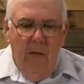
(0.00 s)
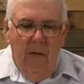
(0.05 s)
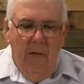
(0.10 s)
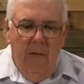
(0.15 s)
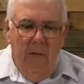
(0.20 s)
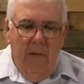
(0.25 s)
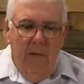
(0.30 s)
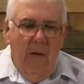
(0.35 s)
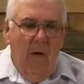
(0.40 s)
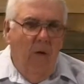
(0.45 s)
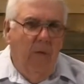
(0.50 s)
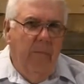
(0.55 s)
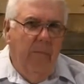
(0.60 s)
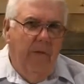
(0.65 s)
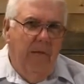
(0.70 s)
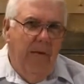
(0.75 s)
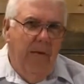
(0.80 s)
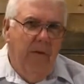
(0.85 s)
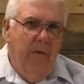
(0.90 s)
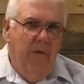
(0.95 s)
get all
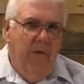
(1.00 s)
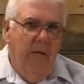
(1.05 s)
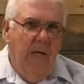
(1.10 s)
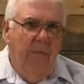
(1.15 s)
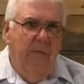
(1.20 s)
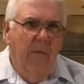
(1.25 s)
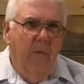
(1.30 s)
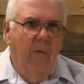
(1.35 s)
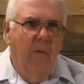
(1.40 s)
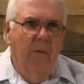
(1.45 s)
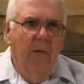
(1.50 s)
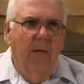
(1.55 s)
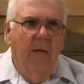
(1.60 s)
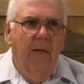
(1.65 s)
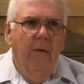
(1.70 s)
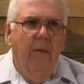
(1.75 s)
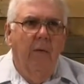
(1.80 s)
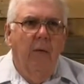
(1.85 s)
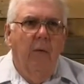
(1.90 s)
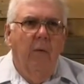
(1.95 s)
bent out of shape over
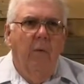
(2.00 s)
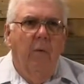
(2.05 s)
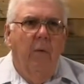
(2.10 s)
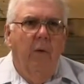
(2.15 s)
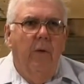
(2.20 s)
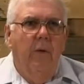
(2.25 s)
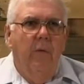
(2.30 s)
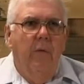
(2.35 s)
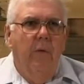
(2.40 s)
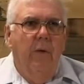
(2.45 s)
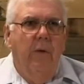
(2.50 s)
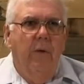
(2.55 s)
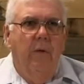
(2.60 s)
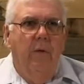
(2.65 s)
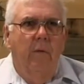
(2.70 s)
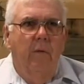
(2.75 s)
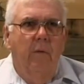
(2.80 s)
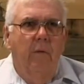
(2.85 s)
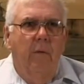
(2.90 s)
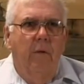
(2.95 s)
that.
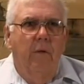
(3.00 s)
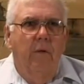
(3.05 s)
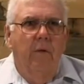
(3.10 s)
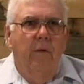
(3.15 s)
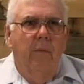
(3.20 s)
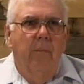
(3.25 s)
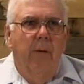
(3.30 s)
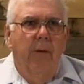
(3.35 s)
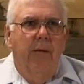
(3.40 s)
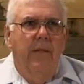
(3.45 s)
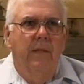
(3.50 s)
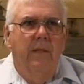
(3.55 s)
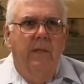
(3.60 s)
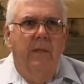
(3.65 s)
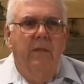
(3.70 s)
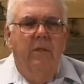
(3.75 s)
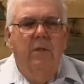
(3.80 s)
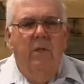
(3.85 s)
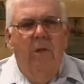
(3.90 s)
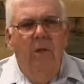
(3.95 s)
When your mate
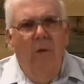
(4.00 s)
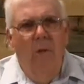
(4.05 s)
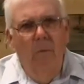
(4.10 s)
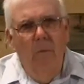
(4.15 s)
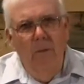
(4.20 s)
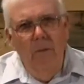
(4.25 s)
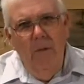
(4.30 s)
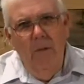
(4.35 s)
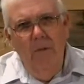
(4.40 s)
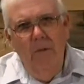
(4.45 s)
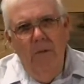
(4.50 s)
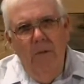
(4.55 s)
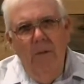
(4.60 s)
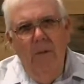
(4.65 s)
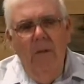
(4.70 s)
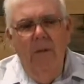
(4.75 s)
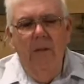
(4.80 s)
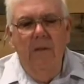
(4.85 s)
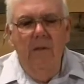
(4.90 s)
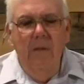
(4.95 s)
says, you know, when you did
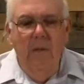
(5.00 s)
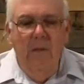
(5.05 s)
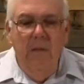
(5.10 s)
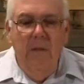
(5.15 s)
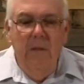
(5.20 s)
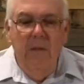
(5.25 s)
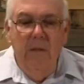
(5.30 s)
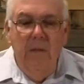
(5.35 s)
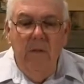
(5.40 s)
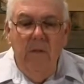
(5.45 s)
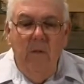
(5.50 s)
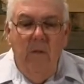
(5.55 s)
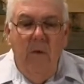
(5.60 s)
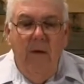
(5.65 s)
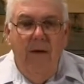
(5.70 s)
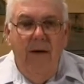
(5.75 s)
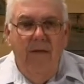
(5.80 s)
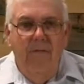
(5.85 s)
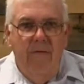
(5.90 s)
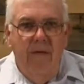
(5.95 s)
this, this is the
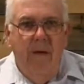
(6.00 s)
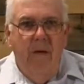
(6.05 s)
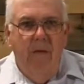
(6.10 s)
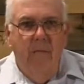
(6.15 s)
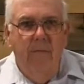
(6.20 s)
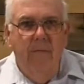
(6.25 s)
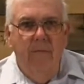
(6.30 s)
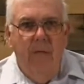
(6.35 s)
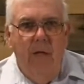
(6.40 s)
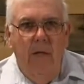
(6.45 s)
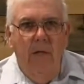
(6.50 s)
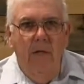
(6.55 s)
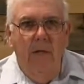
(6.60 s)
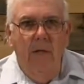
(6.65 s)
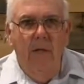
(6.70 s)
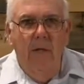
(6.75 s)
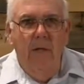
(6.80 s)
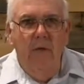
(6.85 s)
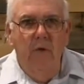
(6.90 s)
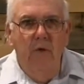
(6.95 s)
way I felt. Okay, you
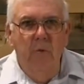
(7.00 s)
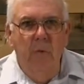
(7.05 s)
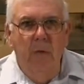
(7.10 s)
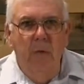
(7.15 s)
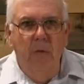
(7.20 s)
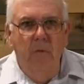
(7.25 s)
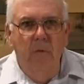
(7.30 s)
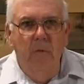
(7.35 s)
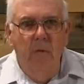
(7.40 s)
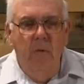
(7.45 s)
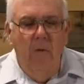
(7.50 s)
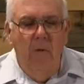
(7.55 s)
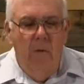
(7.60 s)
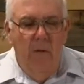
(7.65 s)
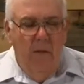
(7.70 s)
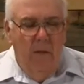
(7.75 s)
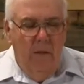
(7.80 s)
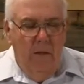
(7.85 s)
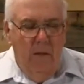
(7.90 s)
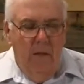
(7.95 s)
got the speaker rule.
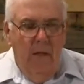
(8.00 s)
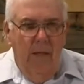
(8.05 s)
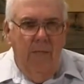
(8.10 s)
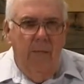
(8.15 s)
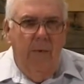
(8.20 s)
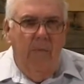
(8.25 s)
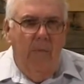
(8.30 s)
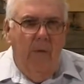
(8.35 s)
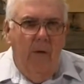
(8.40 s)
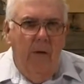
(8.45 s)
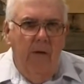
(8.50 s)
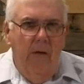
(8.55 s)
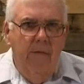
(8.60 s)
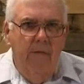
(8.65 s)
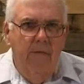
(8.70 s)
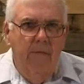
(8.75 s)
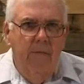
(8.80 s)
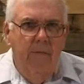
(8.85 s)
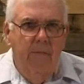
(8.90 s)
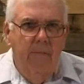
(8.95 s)
Keep it
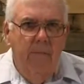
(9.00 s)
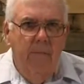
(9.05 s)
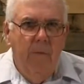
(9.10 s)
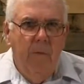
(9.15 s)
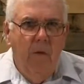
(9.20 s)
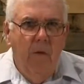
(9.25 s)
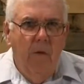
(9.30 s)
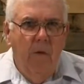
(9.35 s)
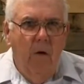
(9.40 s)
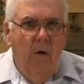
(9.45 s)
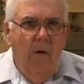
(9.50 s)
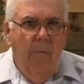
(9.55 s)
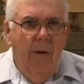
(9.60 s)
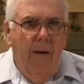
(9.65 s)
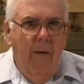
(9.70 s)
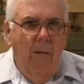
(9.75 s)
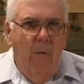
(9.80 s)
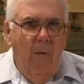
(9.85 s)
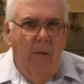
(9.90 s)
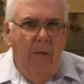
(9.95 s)
brief. Talk
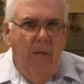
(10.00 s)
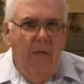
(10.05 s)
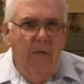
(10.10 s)
about one